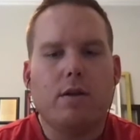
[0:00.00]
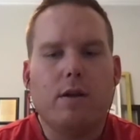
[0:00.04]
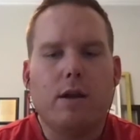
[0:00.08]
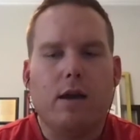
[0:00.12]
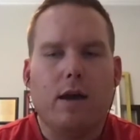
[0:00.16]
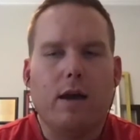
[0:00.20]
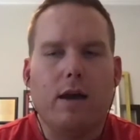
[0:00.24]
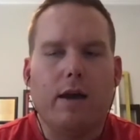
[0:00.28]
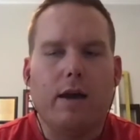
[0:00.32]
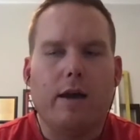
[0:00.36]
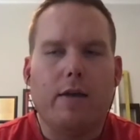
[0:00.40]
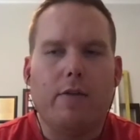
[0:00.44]

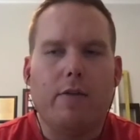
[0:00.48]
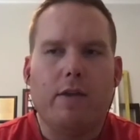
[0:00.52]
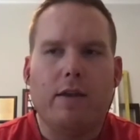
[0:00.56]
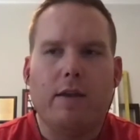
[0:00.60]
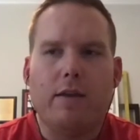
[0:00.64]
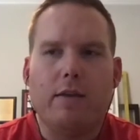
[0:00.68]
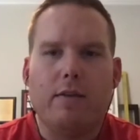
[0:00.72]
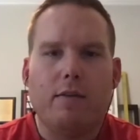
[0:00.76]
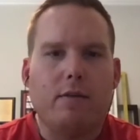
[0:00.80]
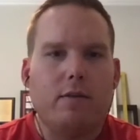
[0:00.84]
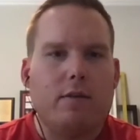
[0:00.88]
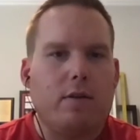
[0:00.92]
and
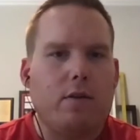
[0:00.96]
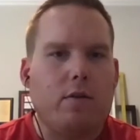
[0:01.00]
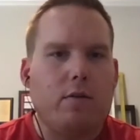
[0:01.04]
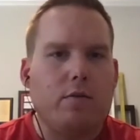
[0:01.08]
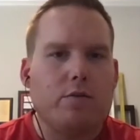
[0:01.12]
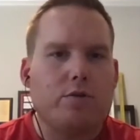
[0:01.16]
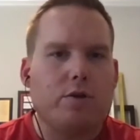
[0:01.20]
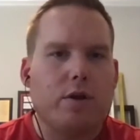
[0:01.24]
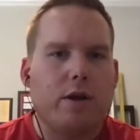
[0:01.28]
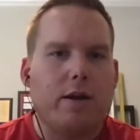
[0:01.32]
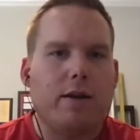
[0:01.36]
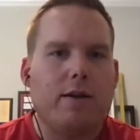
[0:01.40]
then
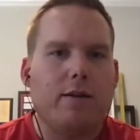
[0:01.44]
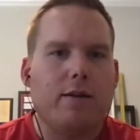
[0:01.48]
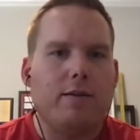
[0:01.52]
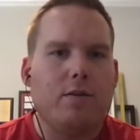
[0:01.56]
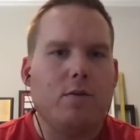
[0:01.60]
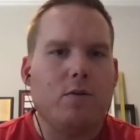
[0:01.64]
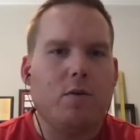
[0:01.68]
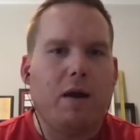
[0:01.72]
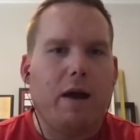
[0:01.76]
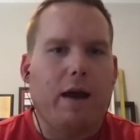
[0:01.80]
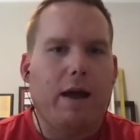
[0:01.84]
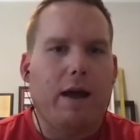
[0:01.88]
trying to
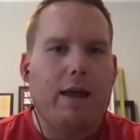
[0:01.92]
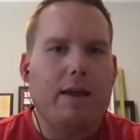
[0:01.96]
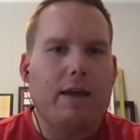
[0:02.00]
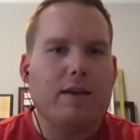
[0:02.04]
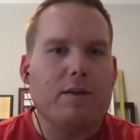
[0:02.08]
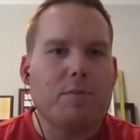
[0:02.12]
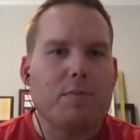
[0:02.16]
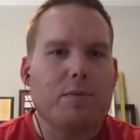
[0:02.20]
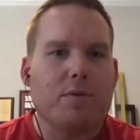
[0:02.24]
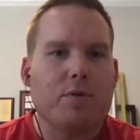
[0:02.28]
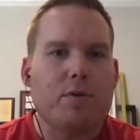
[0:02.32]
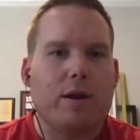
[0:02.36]
do
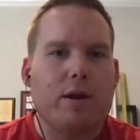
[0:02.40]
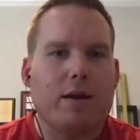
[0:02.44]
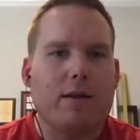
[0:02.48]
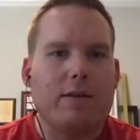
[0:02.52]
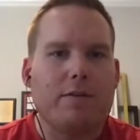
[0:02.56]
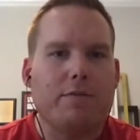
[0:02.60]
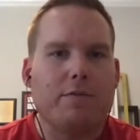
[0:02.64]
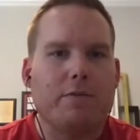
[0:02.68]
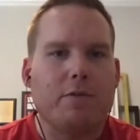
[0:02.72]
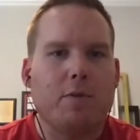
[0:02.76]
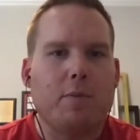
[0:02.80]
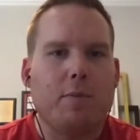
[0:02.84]
IAM correctly
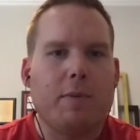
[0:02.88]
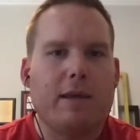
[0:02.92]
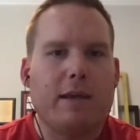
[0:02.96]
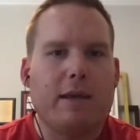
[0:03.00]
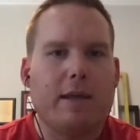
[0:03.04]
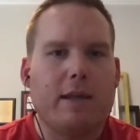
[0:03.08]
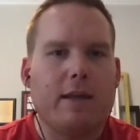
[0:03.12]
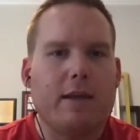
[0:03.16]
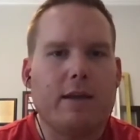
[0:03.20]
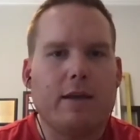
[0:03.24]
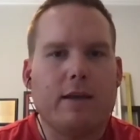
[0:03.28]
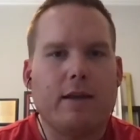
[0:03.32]
from the
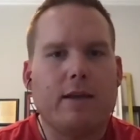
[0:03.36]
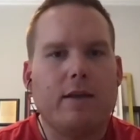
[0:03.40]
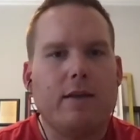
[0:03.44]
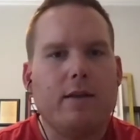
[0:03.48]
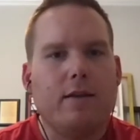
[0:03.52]
beginning,